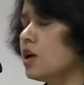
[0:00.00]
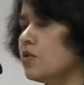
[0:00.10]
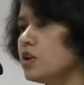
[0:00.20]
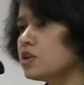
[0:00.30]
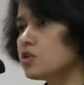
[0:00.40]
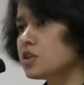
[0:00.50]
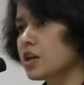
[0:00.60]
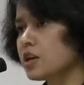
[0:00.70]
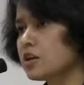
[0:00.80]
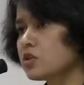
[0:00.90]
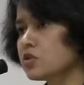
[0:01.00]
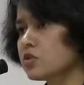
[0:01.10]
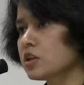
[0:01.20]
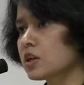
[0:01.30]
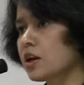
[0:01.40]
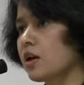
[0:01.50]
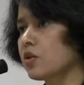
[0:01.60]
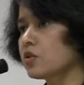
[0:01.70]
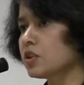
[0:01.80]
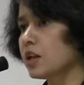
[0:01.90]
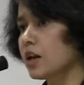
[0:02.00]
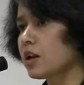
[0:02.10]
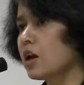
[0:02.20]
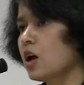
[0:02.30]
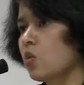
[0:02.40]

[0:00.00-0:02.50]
you need to take into account that